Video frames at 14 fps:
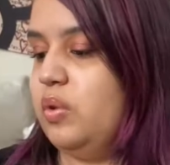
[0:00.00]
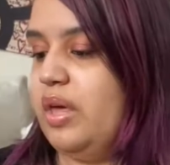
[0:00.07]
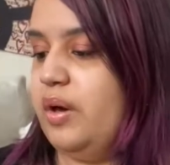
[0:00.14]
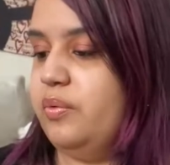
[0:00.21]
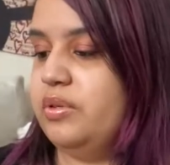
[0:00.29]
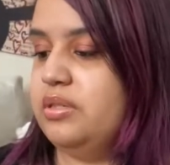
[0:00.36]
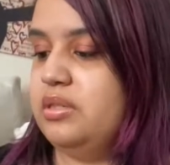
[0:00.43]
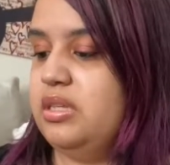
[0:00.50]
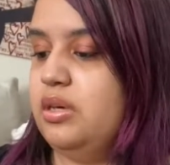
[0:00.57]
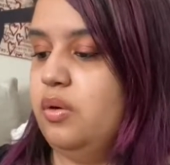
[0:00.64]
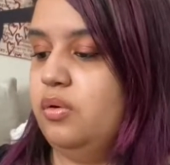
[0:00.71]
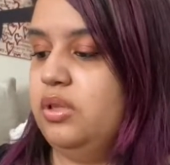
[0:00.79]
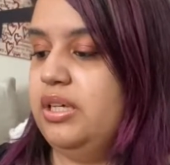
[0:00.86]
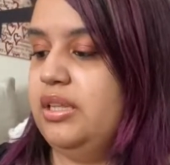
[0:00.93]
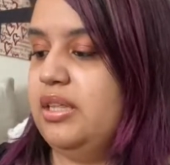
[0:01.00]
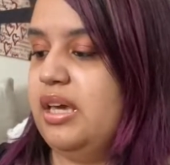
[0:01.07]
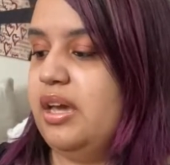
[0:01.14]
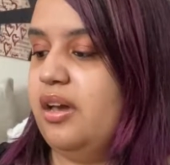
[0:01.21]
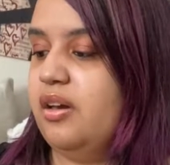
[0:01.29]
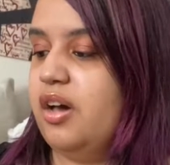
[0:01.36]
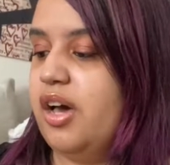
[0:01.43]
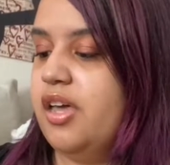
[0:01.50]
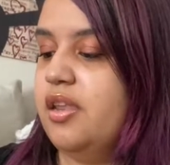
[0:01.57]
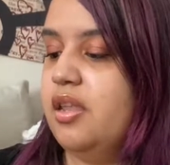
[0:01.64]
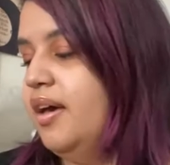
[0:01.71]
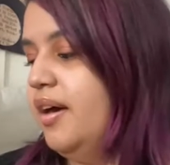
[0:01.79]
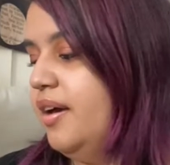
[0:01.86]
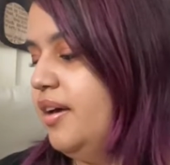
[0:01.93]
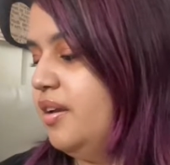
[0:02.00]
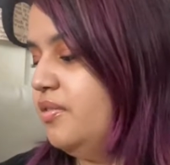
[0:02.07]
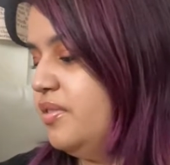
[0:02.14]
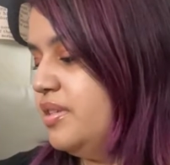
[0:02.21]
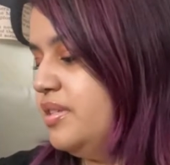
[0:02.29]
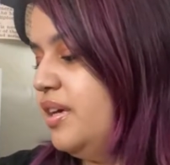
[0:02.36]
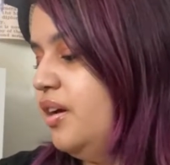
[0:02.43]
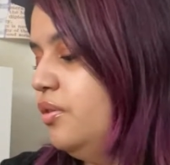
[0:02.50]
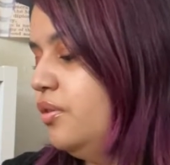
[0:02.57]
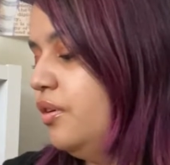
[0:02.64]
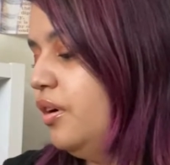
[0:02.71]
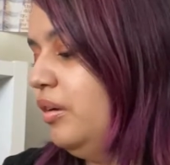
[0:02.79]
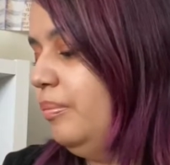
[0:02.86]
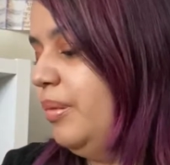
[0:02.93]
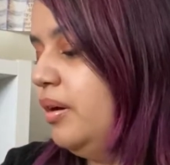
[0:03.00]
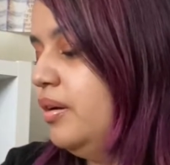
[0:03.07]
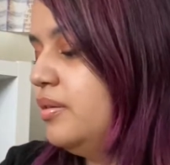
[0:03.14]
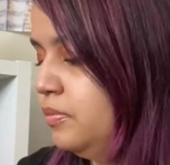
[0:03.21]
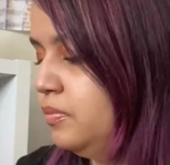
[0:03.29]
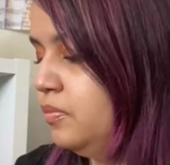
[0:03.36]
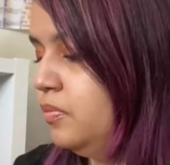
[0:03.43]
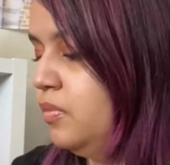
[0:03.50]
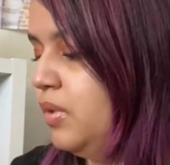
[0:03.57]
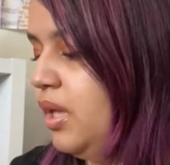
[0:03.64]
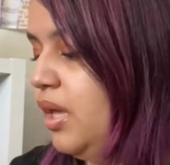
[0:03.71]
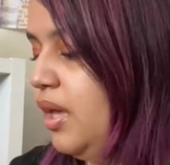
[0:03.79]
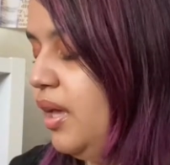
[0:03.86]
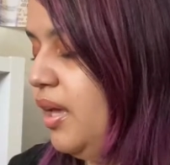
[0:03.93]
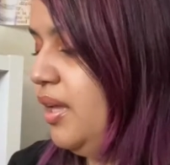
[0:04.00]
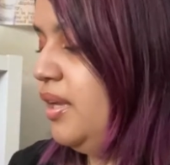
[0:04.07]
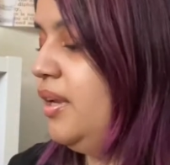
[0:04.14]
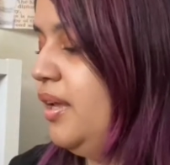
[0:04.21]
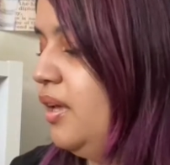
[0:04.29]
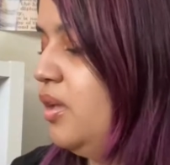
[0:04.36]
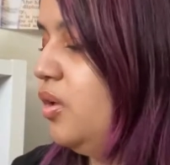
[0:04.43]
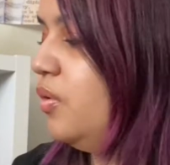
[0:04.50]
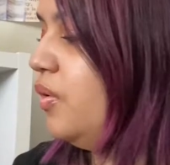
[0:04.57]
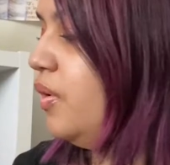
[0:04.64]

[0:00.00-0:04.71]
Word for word: that was the only thing I got out of this Owl Crate box. And now